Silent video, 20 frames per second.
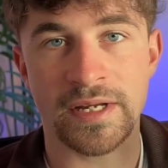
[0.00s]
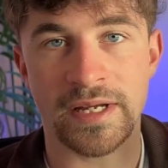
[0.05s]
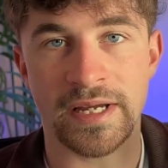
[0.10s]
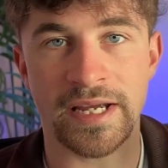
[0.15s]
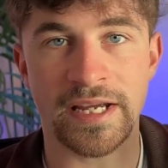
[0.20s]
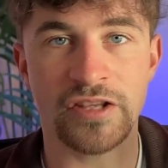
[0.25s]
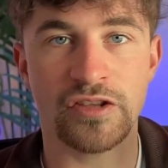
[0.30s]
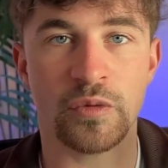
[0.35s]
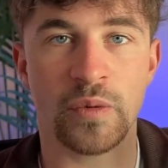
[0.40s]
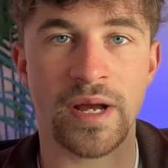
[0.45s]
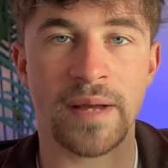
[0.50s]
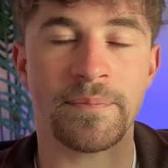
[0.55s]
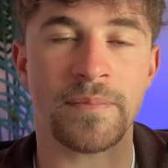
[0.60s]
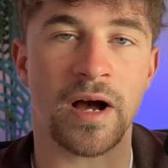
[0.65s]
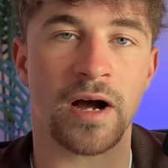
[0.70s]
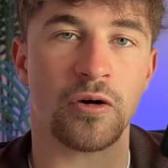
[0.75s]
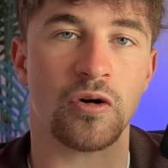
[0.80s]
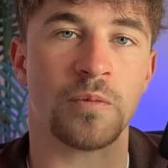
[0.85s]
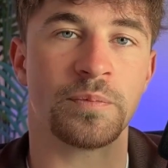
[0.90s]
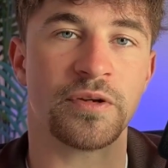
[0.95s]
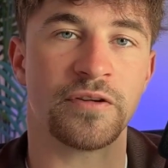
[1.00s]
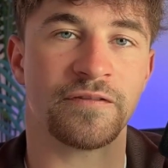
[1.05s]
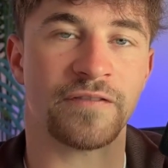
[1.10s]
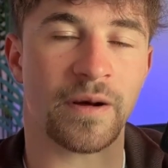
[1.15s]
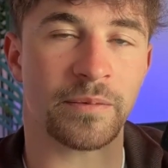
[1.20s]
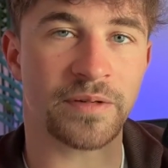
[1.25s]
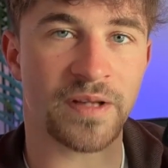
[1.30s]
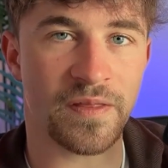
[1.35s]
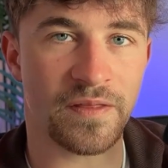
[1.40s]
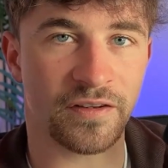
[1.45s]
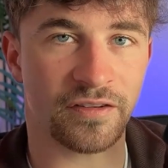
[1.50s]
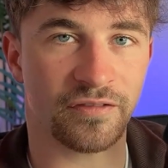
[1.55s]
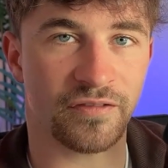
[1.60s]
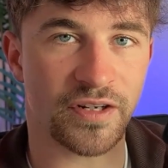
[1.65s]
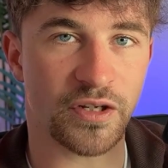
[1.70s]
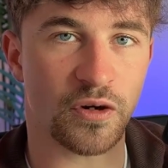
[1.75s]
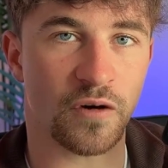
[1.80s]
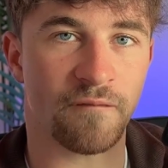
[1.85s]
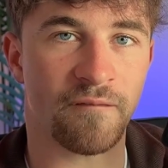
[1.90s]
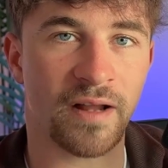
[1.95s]
Either way, I hope you found this
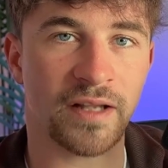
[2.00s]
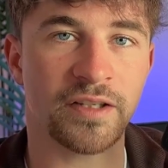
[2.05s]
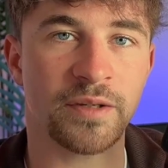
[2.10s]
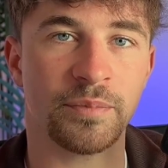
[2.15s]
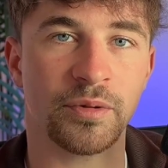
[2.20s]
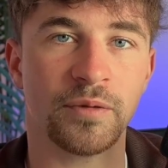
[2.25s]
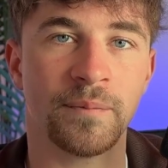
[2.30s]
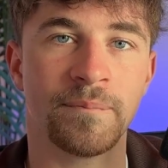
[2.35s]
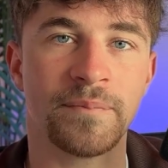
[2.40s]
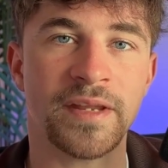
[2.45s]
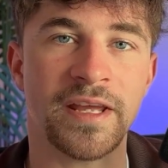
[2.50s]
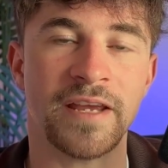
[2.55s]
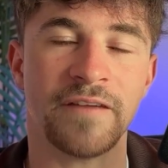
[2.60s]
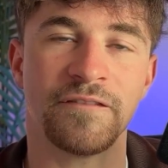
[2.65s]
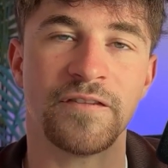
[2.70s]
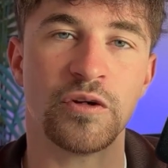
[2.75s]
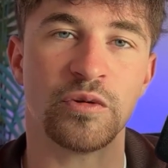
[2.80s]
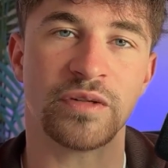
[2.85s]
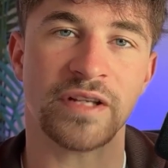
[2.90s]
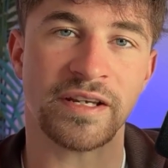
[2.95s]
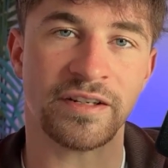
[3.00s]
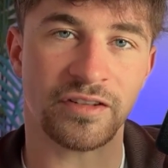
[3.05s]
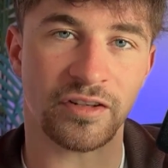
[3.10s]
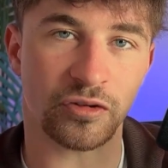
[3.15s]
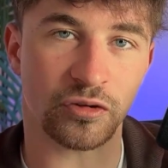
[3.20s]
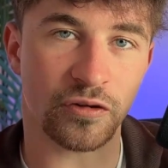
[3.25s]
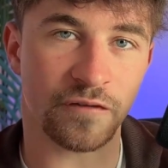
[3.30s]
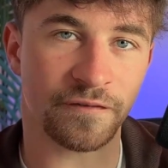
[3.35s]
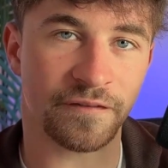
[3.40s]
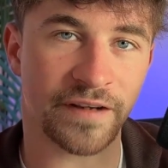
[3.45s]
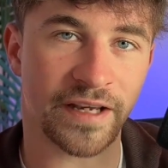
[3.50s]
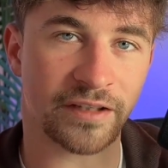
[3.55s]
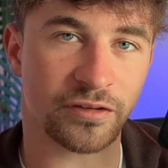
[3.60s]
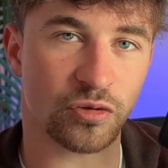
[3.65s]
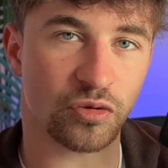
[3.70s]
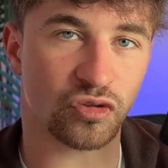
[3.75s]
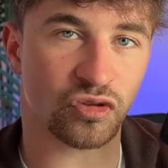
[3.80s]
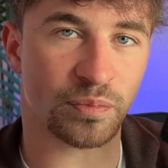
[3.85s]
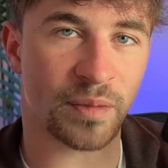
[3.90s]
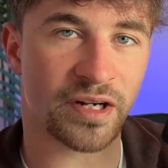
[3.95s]
video valuable. If you did, don't forget
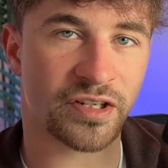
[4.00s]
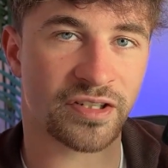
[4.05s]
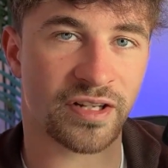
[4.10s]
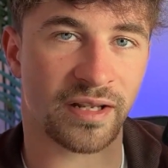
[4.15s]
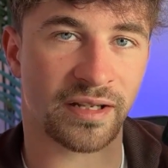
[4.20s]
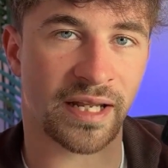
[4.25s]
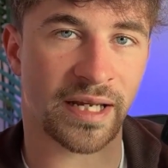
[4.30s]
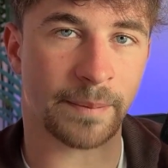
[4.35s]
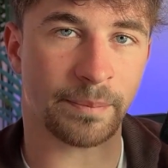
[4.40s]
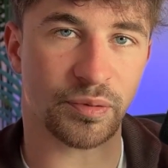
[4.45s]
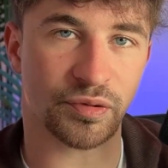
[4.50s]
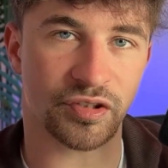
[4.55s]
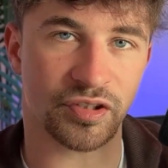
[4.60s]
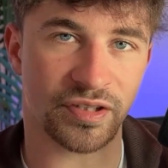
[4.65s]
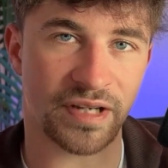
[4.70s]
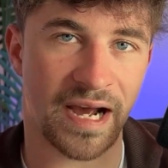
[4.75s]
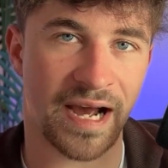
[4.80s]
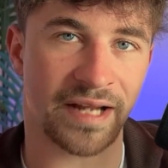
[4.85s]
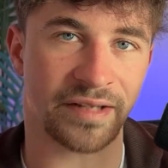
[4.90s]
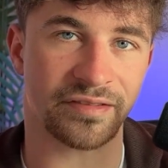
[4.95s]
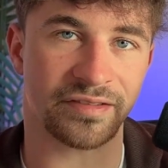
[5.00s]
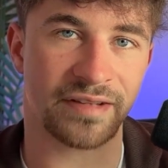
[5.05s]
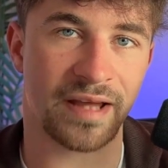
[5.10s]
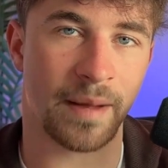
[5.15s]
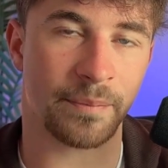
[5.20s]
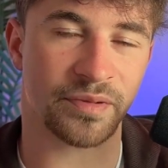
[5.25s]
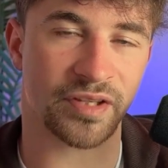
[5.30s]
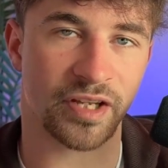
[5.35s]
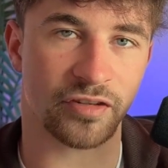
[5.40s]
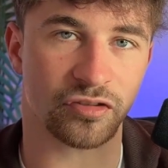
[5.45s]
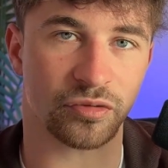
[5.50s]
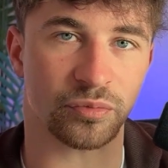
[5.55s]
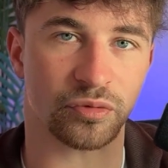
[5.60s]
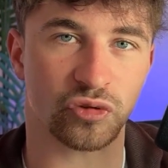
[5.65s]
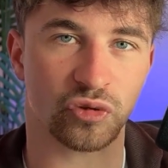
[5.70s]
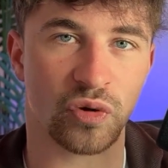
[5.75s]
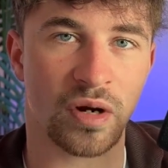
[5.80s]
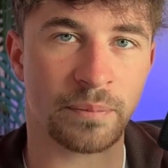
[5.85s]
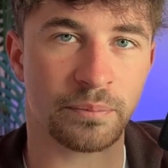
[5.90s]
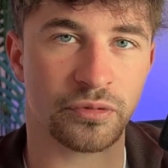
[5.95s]
to smash that like button and tap that
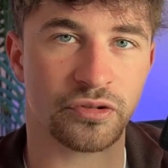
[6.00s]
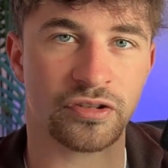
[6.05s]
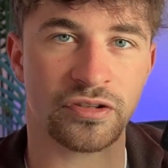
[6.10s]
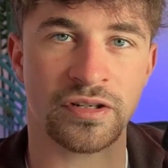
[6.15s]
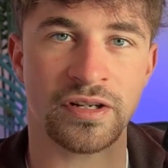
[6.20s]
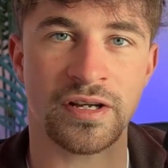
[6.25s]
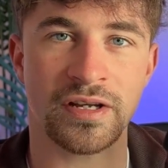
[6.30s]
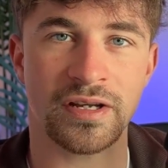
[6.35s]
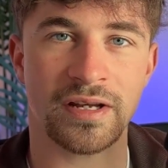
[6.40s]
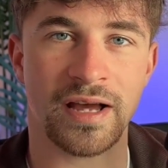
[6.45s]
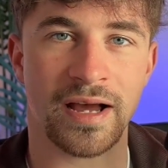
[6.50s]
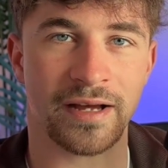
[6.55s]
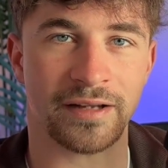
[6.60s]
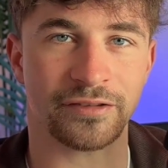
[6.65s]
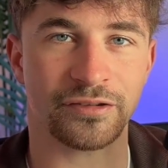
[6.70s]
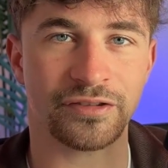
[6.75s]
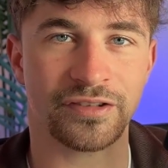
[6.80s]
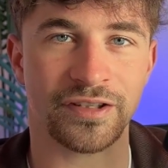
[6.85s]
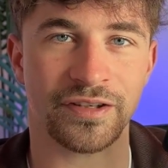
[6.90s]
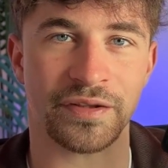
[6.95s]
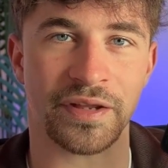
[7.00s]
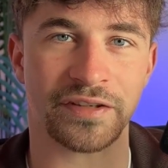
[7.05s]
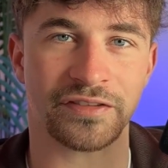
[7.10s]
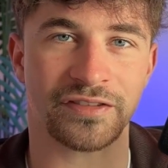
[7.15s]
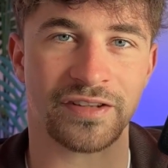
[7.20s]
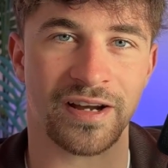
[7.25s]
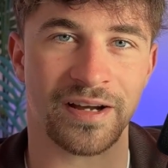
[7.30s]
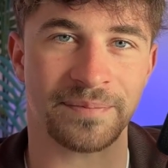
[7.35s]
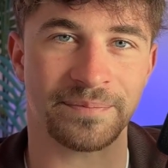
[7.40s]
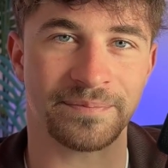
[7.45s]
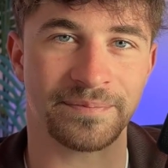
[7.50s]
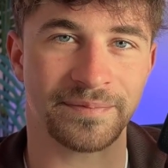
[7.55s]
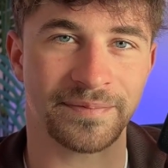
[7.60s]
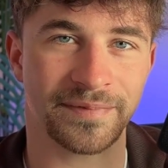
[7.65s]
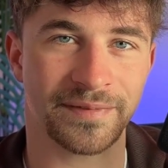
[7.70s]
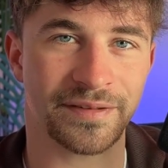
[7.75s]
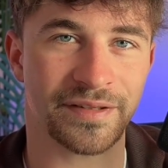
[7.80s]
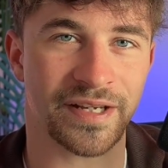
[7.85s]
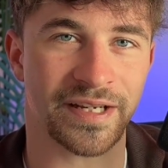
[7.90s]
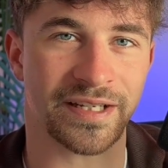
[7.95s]
subscribe button. And until next time,
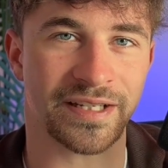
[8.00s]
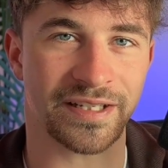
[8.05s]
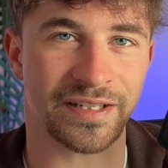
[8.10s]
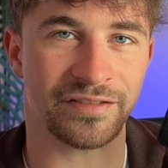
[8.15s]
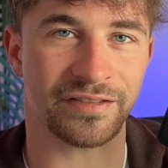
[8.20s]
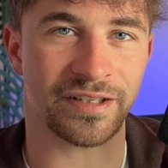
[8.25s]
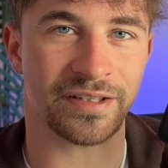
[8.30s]
take it easy.